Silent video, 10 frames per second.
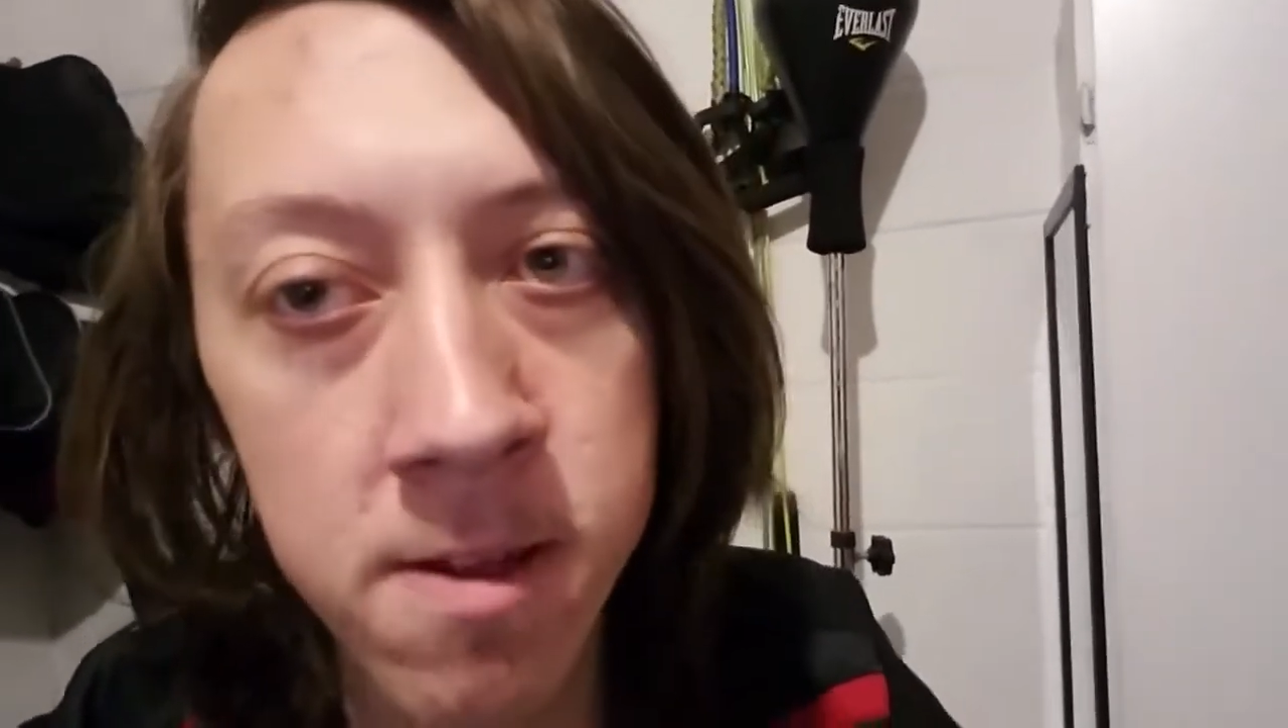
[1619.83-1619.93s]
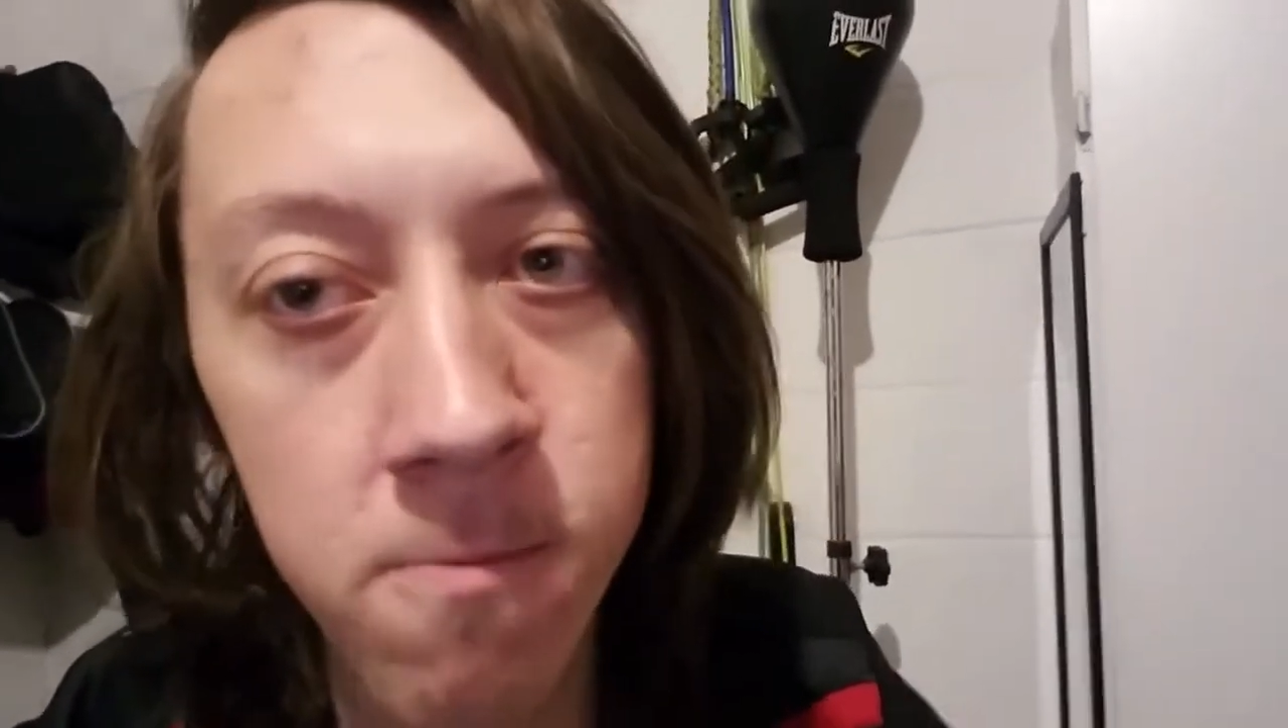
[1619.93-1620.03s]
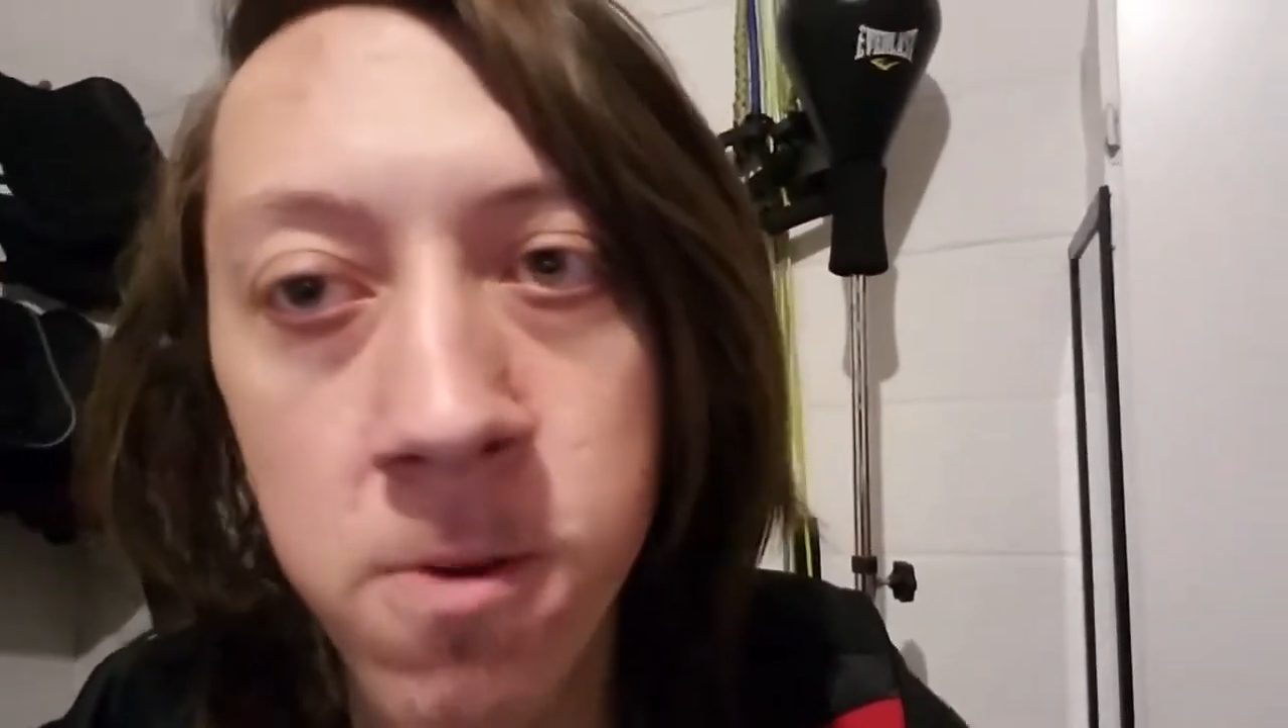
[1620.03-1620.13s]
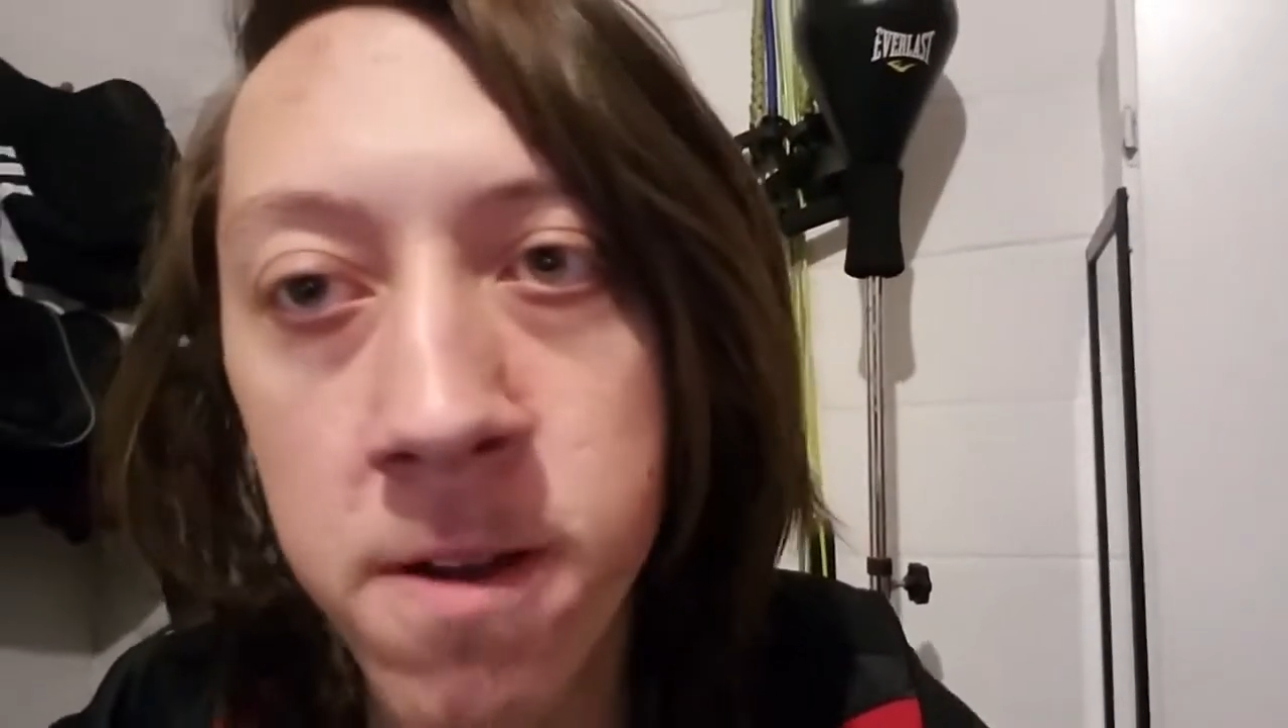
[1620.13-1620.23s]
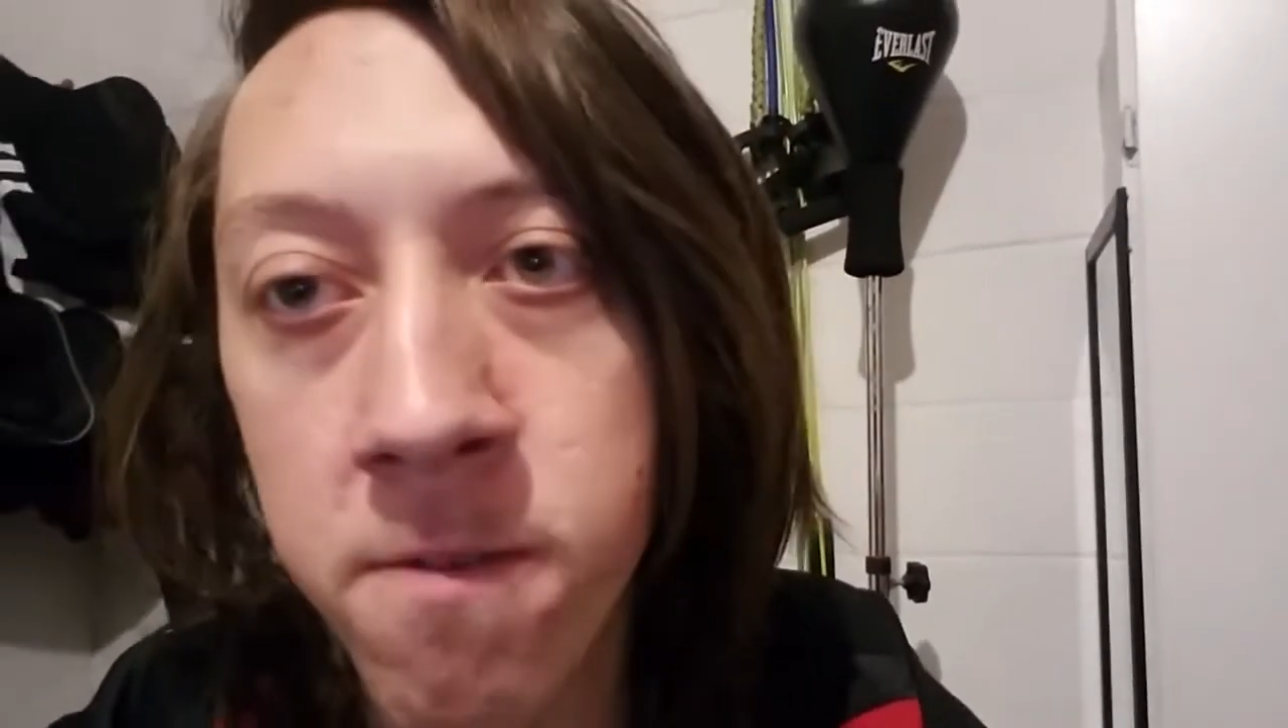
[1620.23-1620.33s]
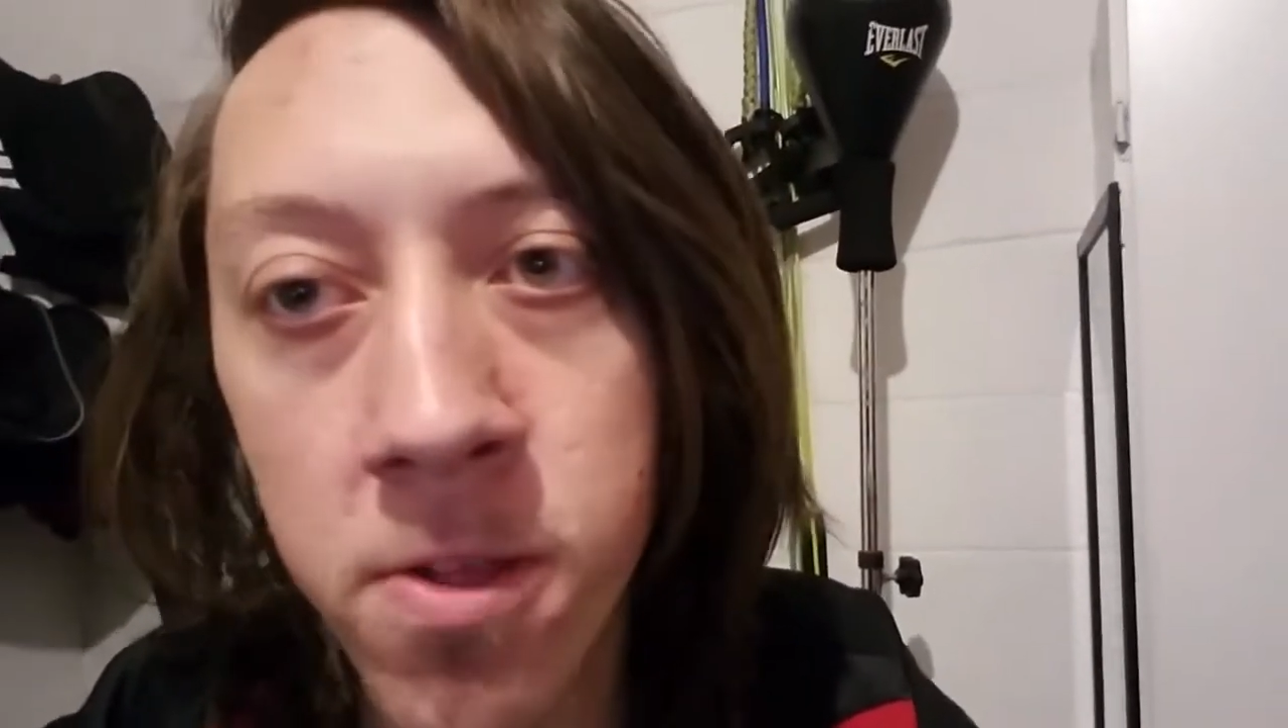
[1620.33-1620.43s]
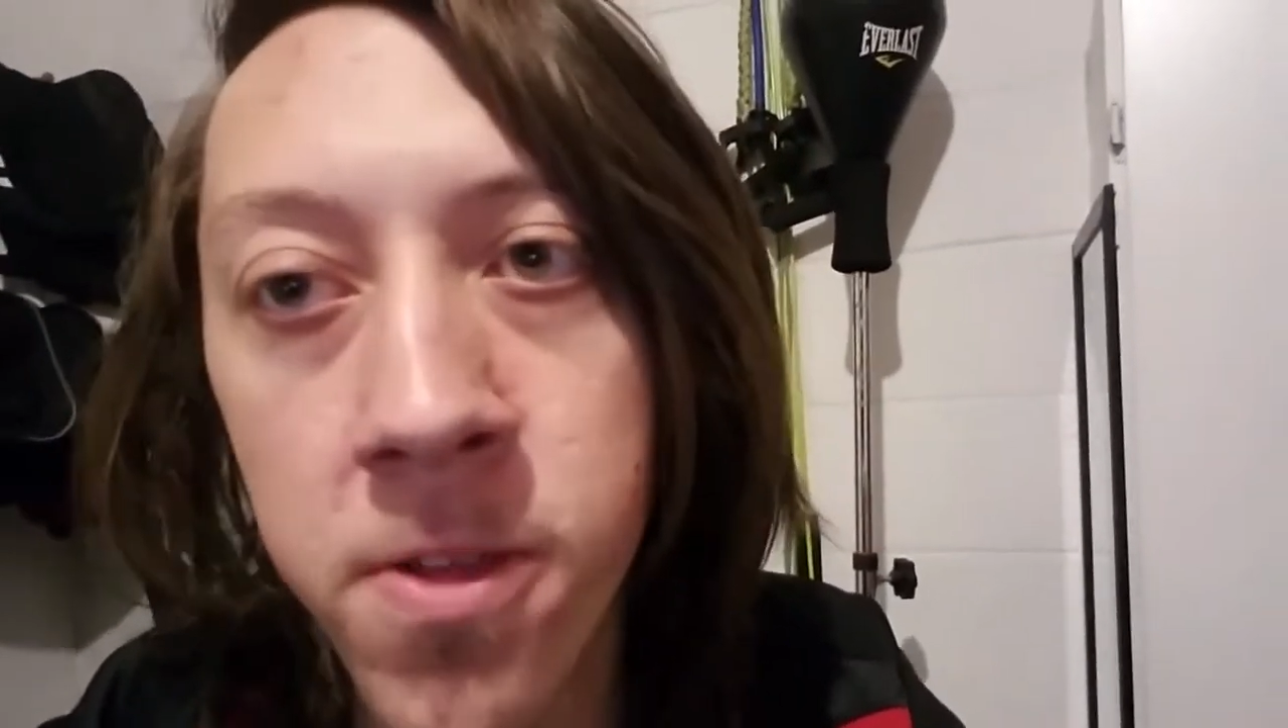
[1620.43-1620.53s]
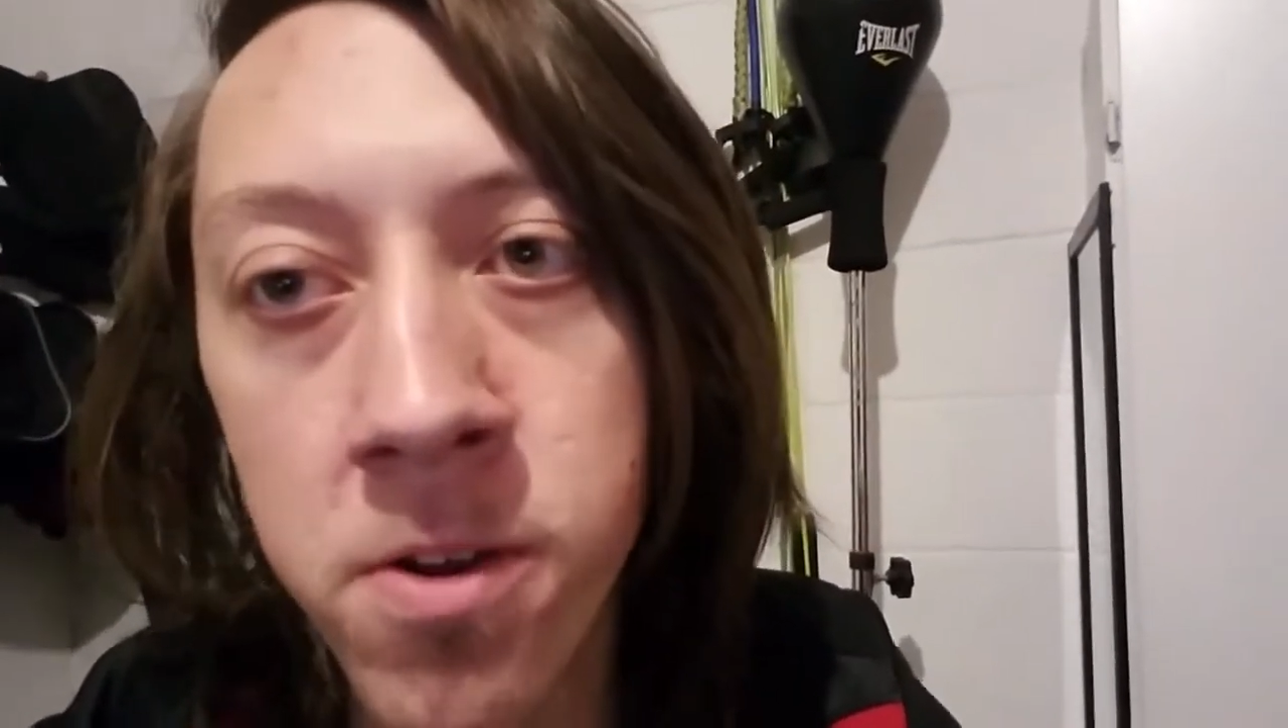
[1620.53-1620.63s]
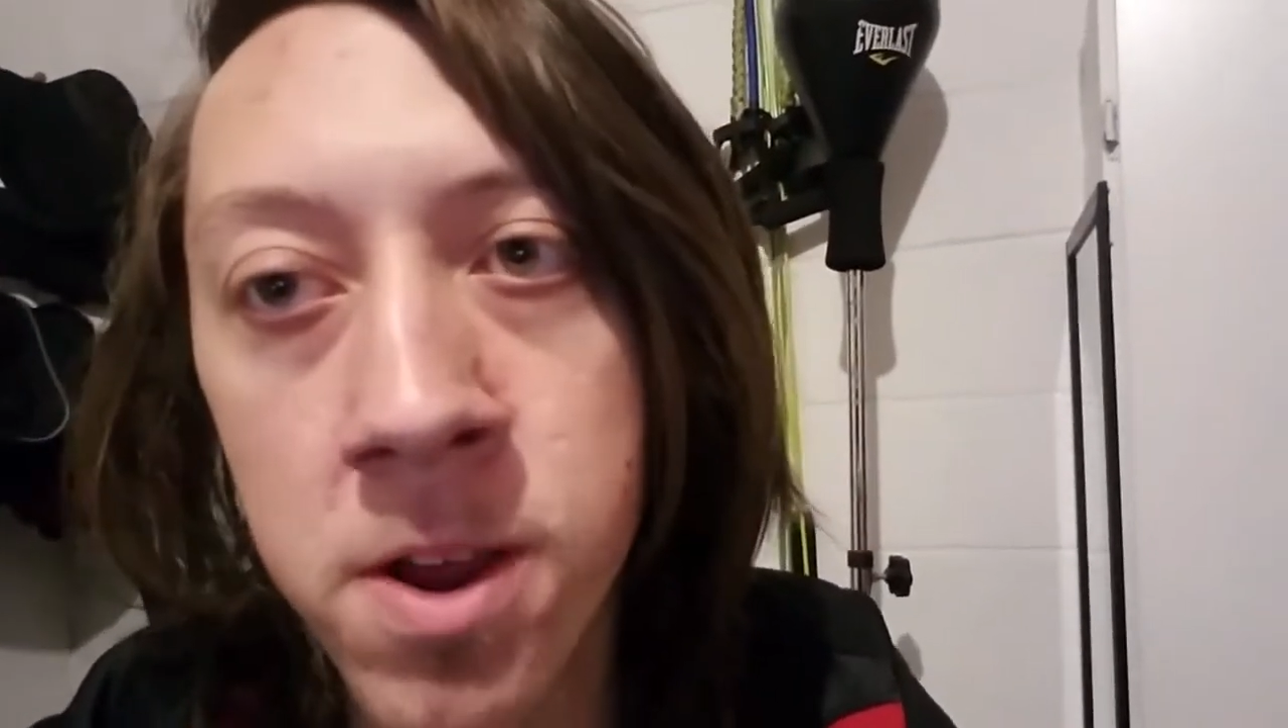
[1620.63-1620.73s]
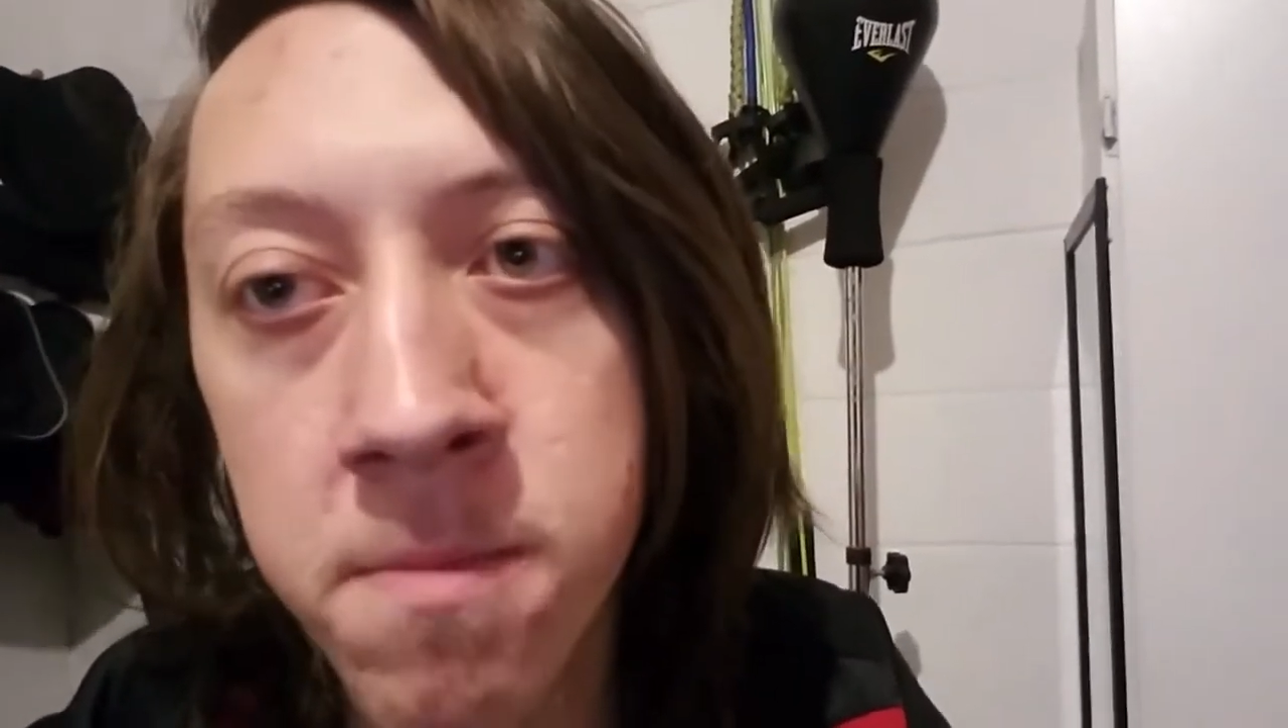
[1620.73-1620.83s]
whatever
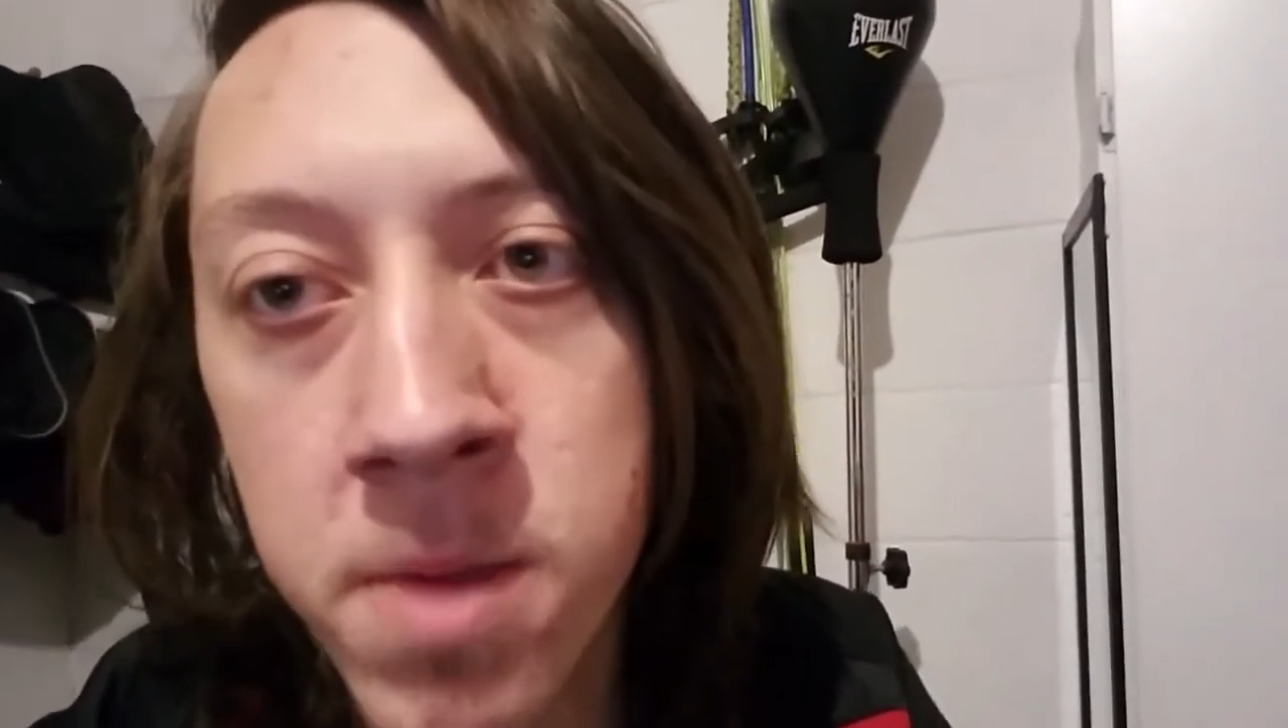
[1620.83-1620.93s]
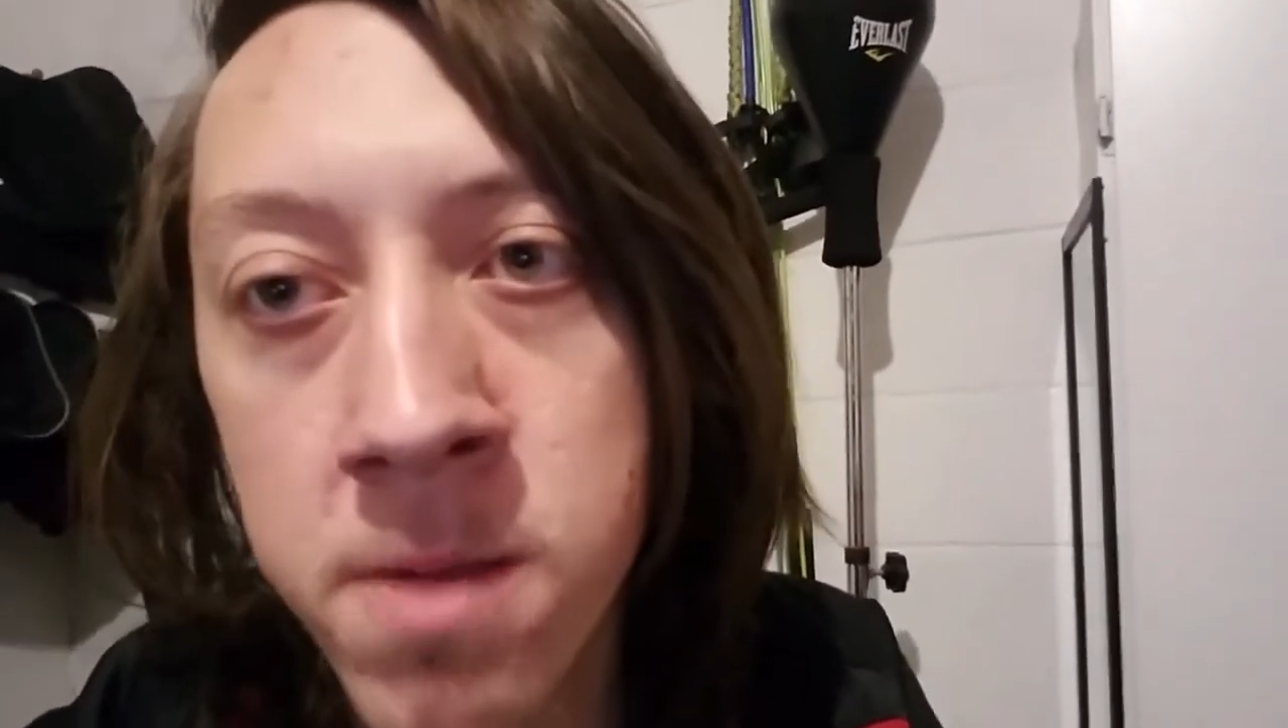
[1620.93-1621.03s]
13 big